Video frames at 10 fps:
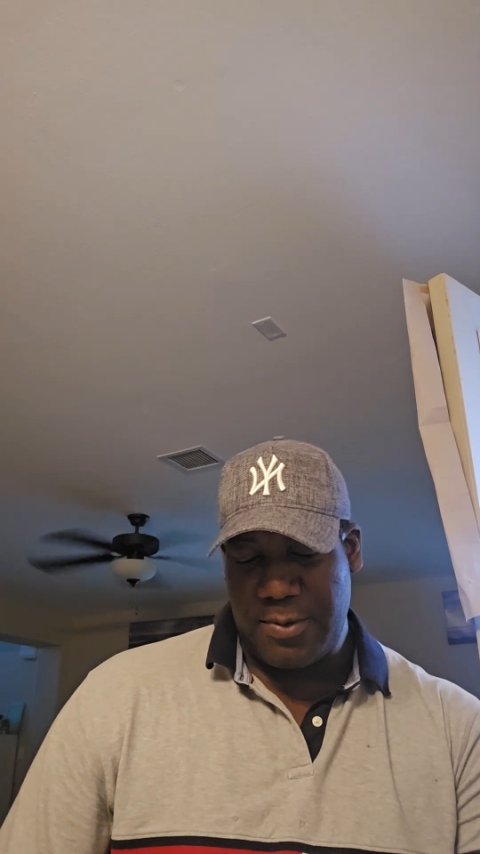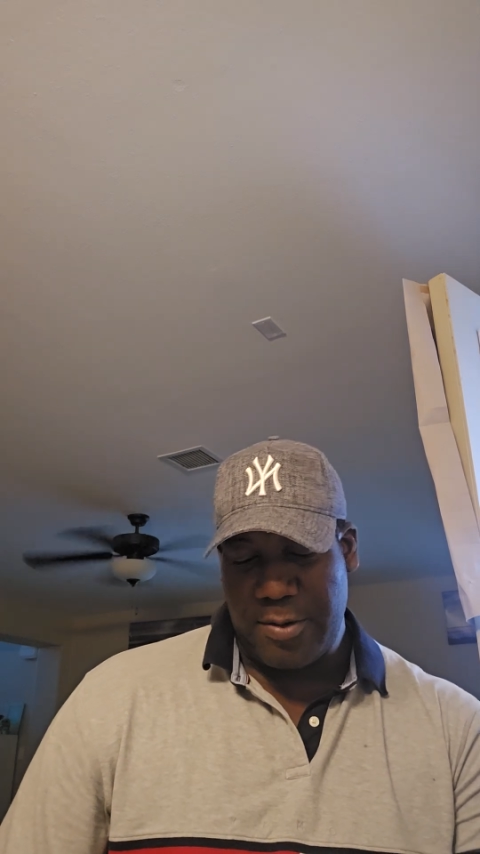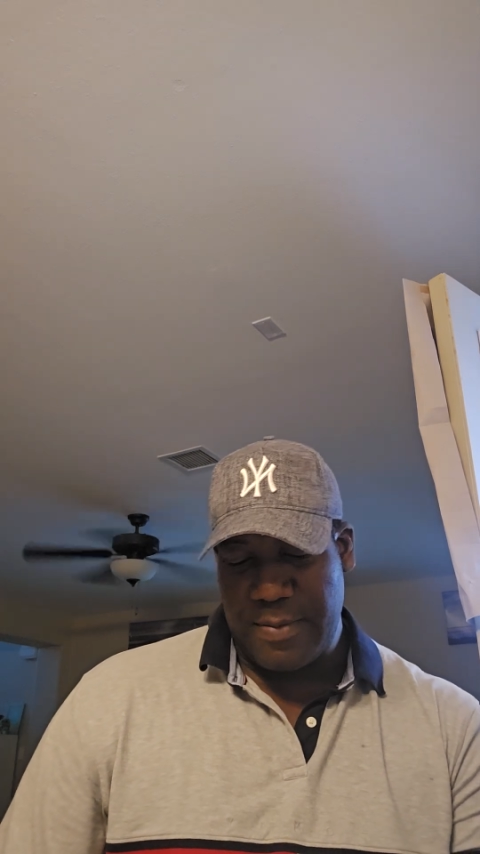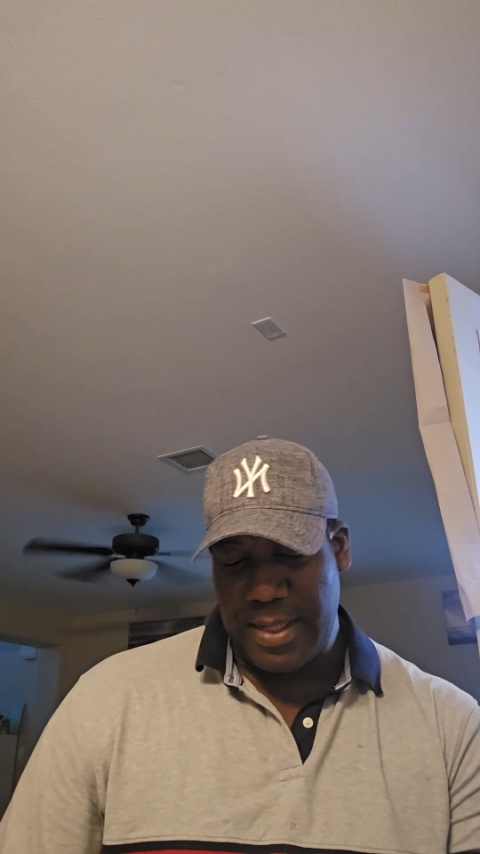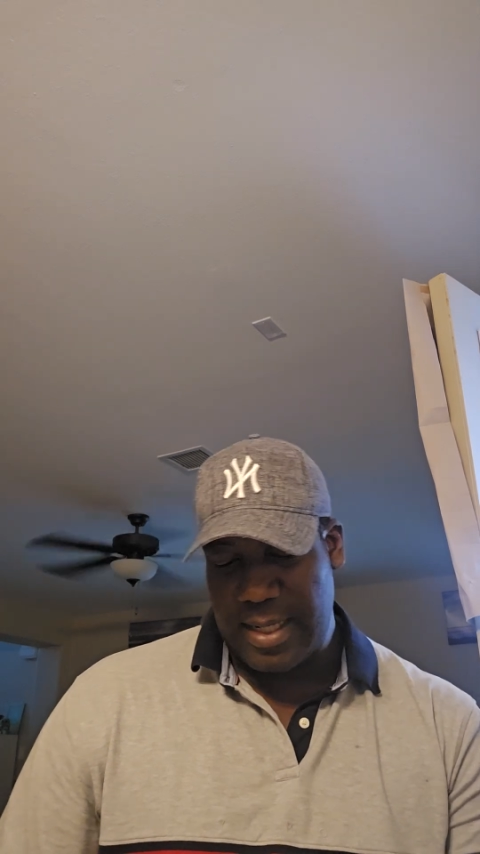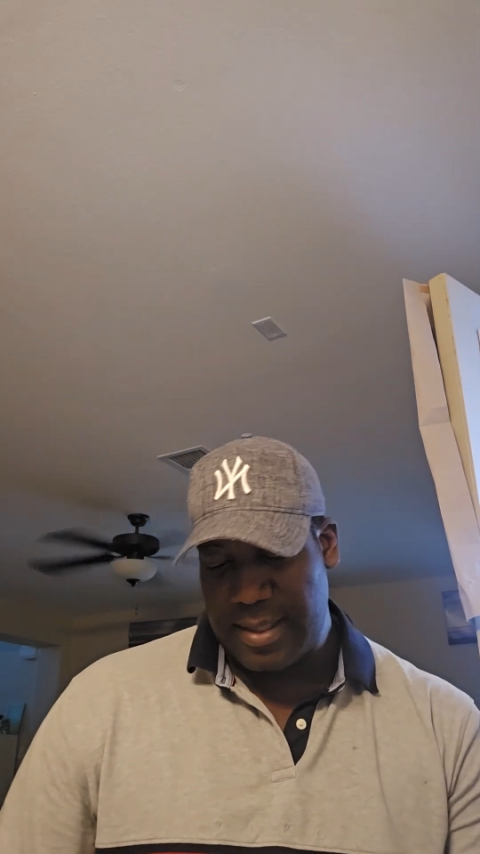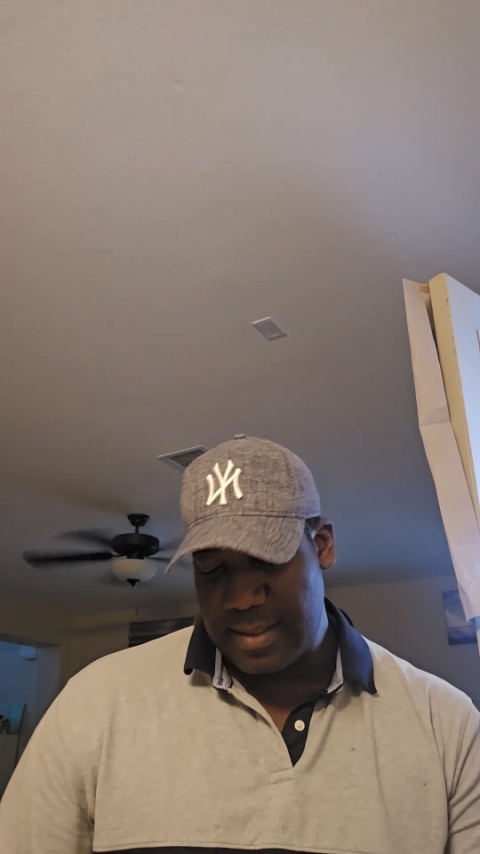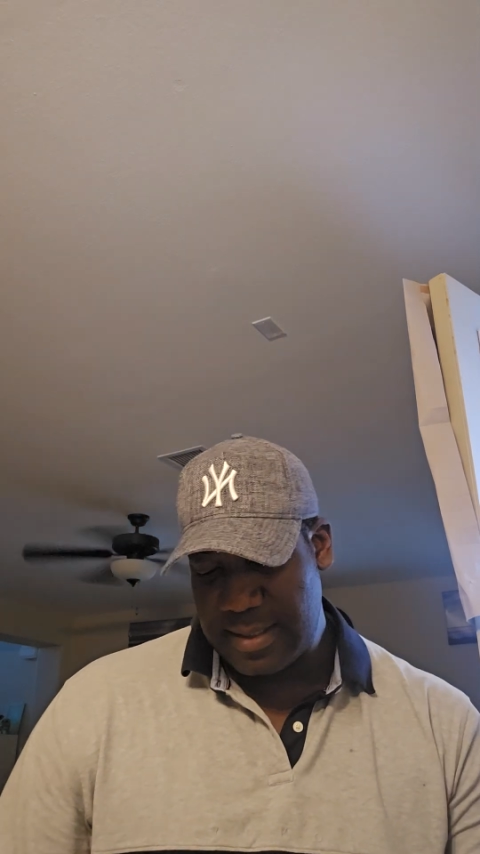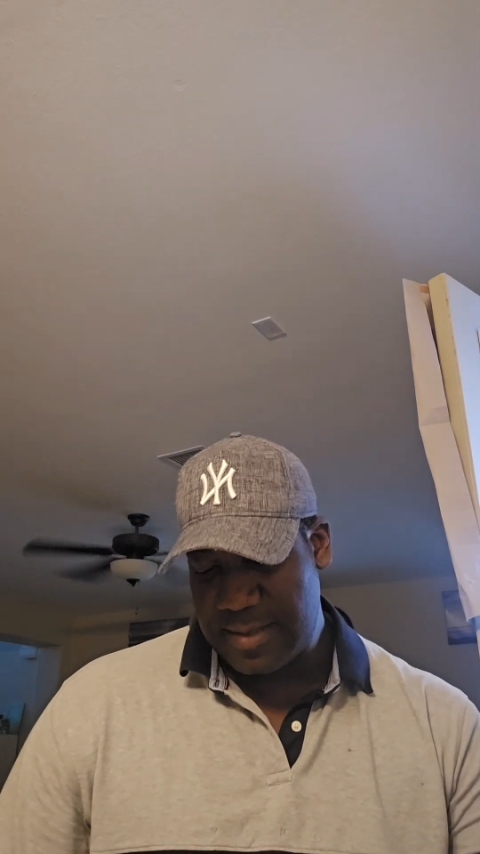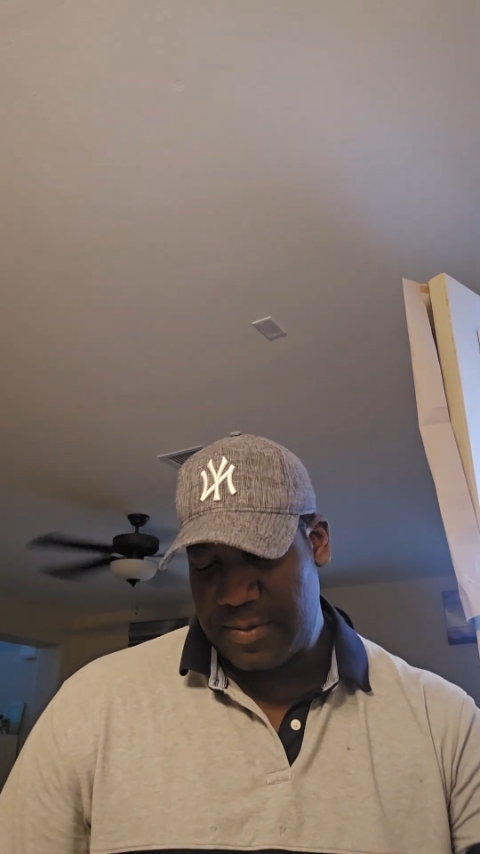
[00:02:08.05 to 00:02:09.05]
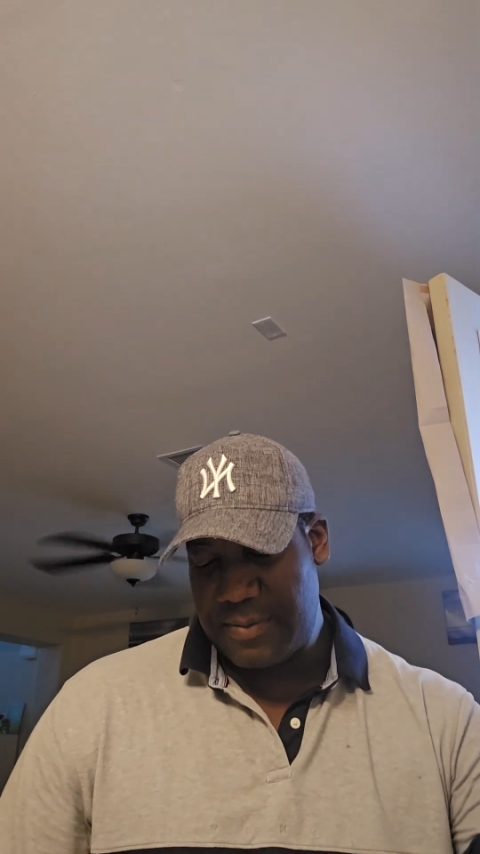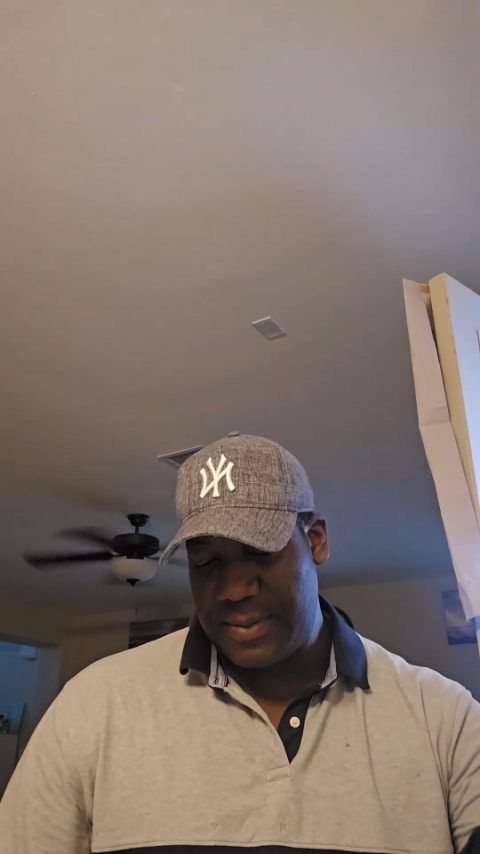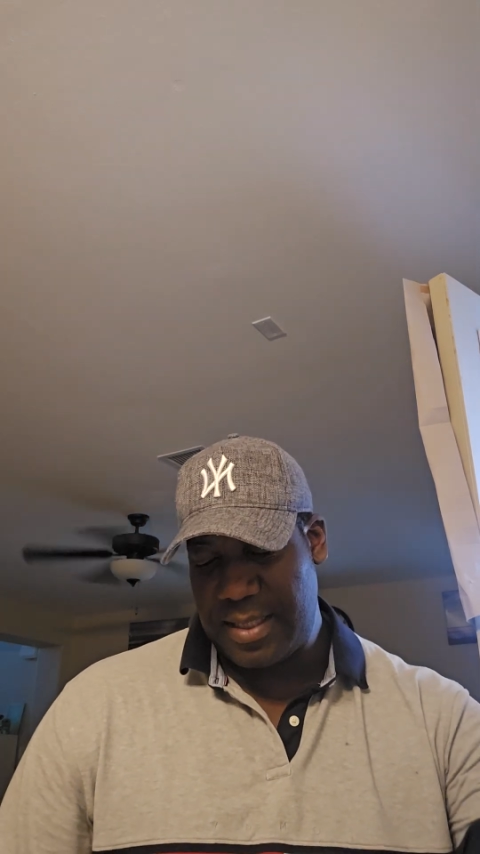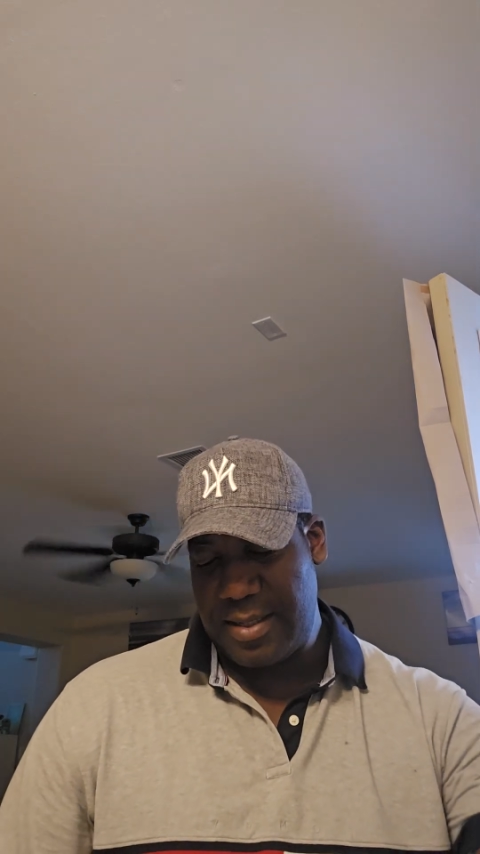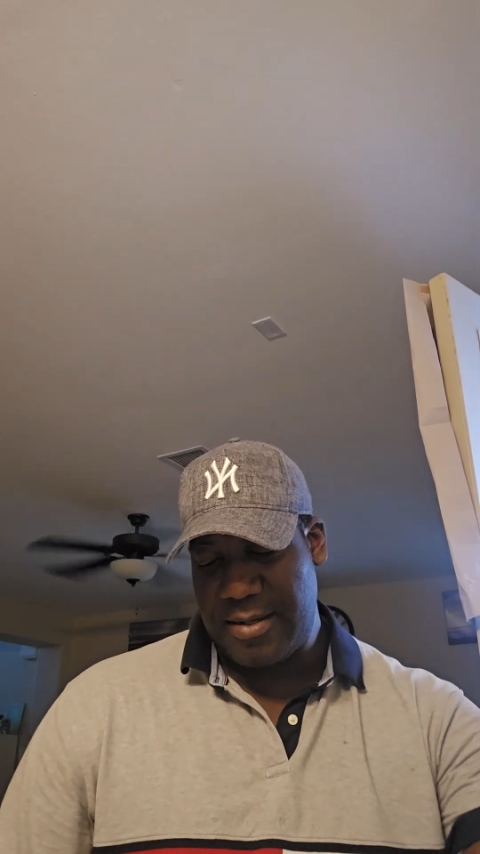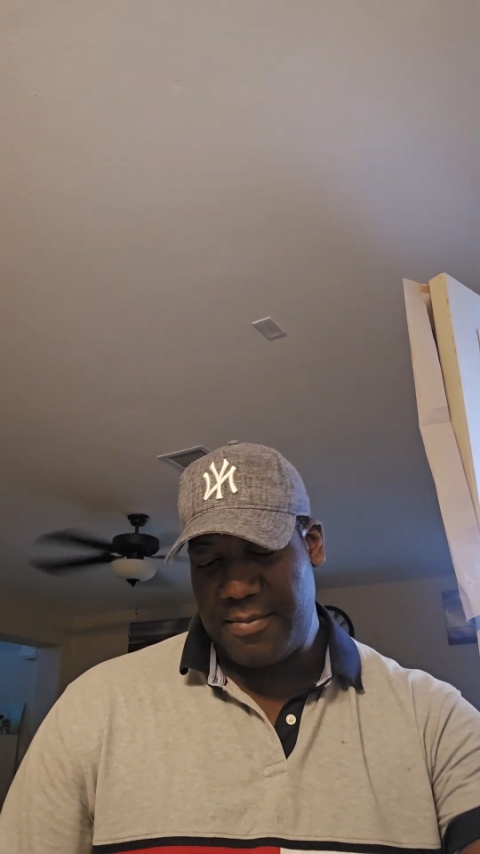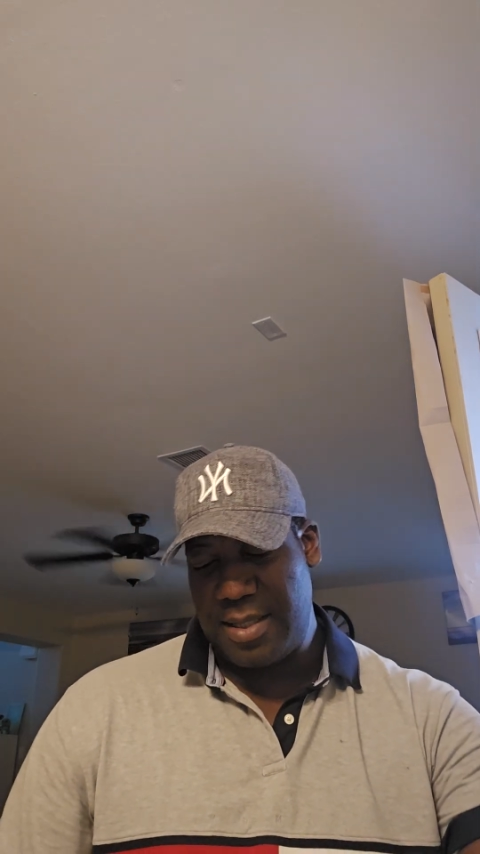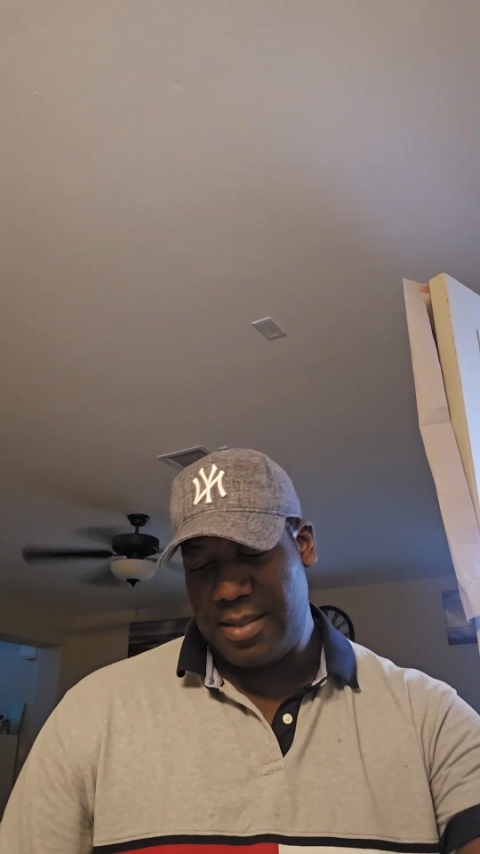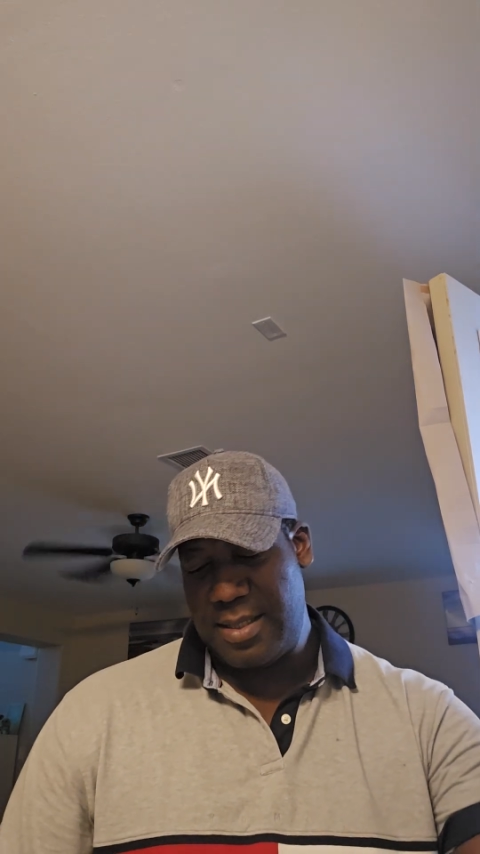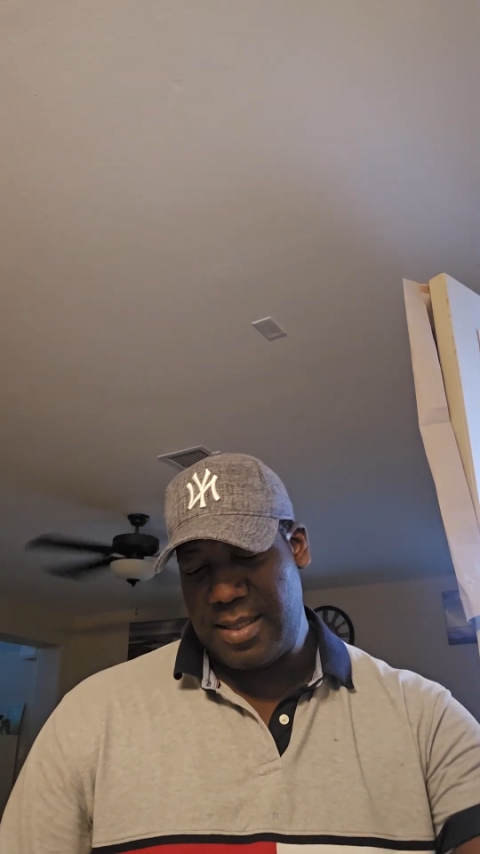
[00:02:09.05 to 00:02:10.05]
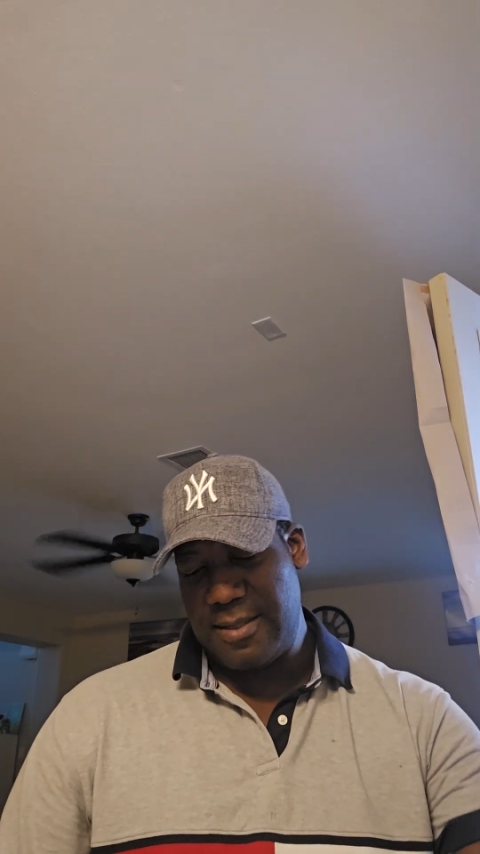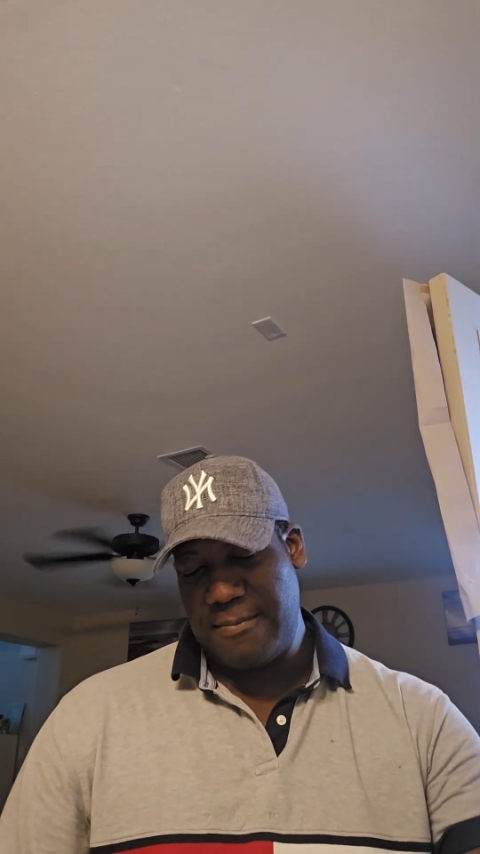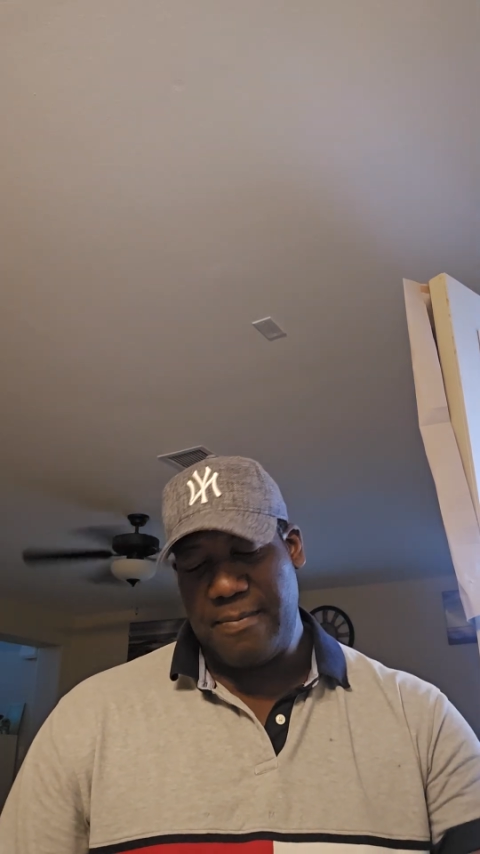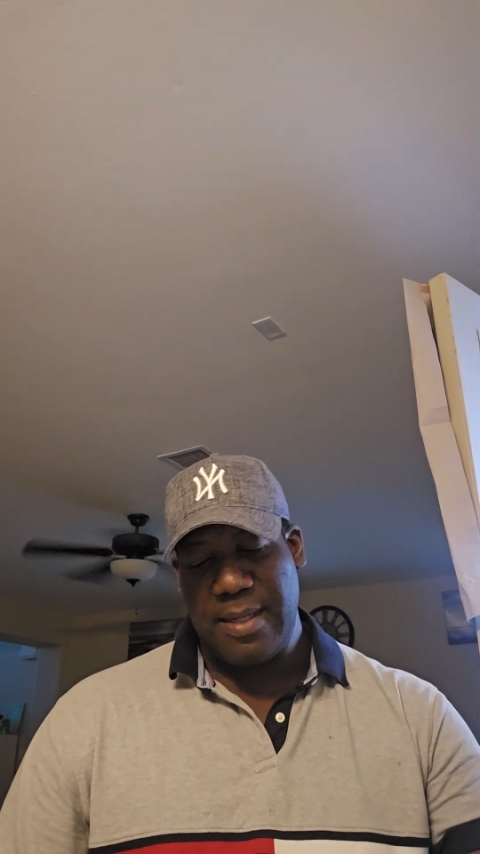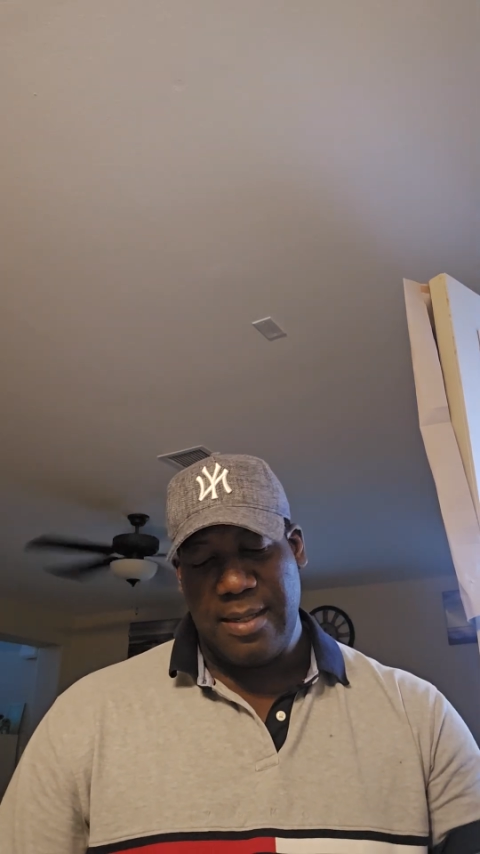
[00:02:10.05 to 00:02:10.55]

requirement analysis will be there, but then